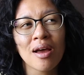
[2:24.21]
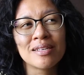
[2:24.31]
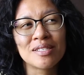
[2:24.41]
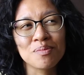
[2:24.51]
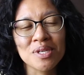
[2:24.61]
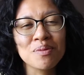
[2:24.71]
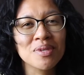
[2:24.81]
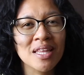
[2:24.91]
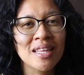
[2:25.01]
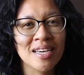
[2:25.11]
Sometimes
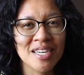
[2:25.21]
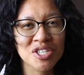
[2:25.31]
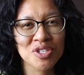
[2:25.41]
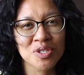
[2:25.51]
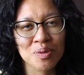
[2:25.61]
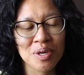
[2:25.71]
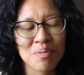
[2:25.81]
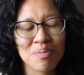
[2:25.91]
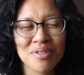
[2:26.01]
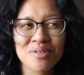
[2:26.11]
I think I should do
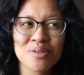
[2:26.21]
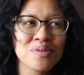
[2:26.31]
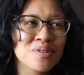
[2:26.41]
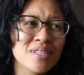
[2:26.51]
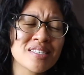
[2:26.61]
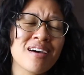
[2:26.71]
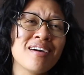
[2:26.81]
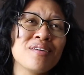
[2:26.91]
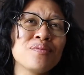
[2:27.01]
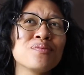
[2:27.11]
it, but the truth is
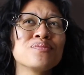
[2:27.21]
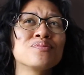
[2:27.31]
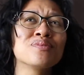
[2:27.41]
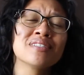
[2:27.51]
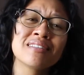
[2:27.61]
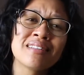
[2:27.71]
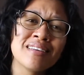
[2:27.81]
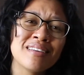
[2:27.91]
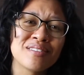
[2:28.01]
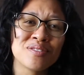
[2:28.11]
I
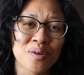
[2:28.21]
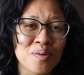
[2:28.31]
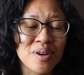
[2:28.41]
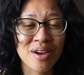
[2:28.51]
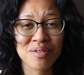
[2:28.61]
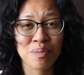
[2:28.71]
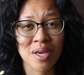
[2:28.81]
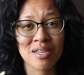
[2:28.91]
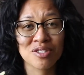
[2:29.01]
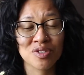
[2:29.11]
really don't have the
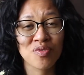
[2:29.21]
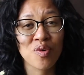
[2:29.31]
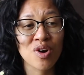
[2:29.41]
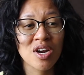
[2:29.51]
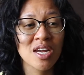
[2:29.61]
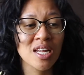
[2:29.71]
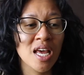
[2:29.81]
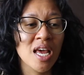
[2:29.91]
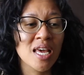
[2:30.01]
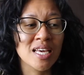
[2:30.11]
patience for it,
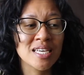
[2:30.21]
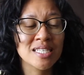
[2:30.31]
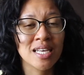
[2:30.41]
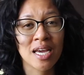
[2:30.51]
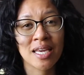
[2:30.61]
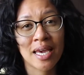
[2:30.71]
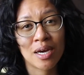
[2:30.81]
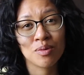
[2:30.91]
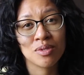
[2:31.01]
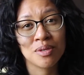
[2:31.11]
is I
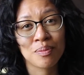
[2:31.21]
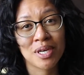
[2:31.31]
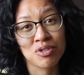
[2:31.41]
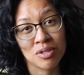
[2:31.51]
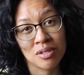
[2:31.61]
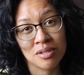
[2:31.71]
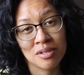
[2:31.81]
count my drills.